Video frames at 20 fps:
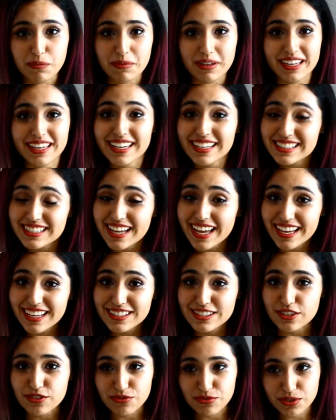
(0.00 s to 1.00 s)
for me, it
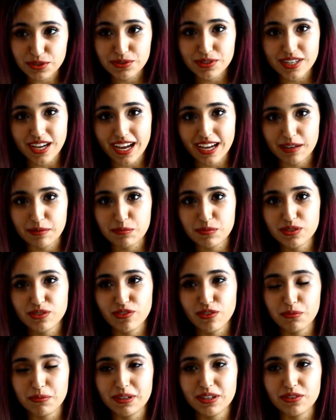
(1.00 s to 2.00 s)
takes a few times
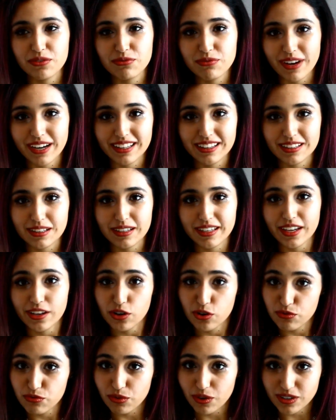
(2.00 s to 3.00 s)
for me to finally
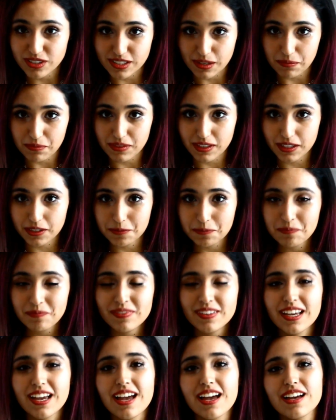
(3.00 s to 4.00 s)
get over something.
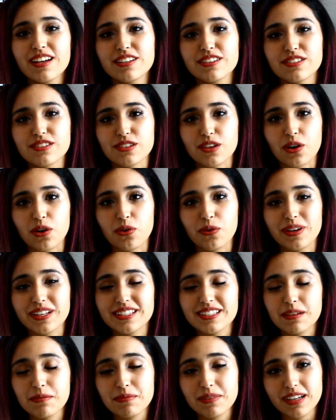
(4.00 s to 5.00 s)
So
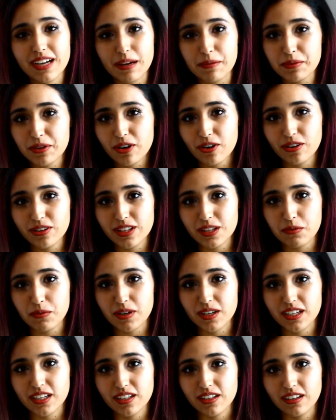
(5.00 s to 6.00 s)
it's something I'm currently
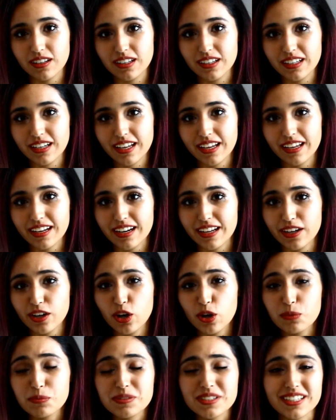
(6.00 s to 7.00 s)
working on, and I
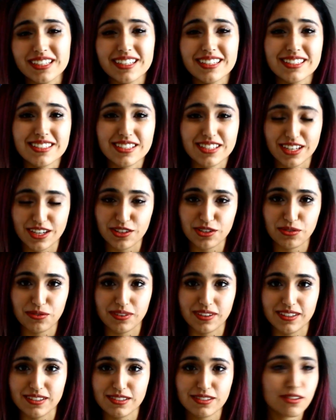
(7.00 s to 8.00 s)
hope to continue
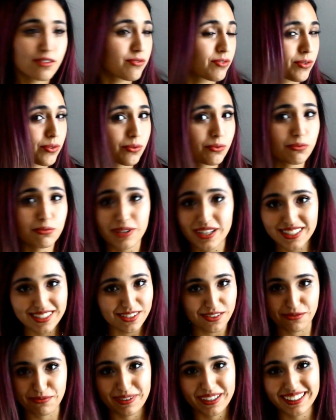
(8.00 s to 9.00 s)
this for the
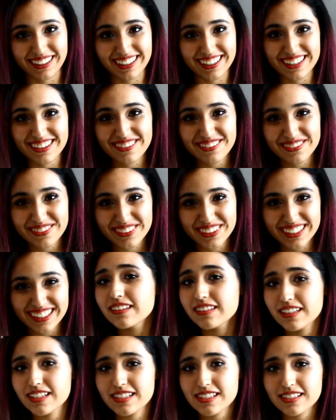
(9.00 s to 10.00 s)
rest of my life.
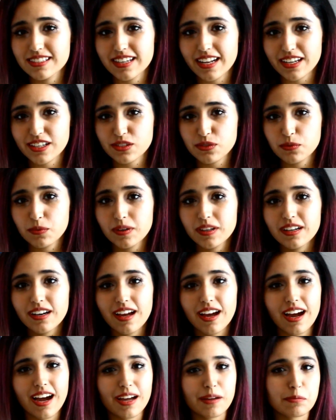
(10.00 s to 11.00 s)
This next
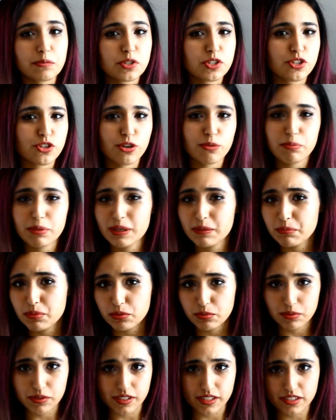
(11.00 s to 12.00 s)
one, I'm sure
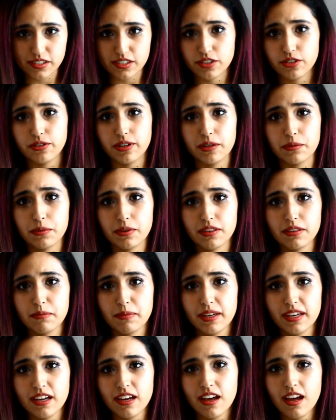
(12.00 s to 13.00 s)
people will disagree with
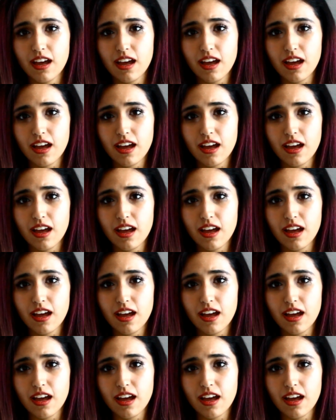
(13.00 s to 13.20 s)
me,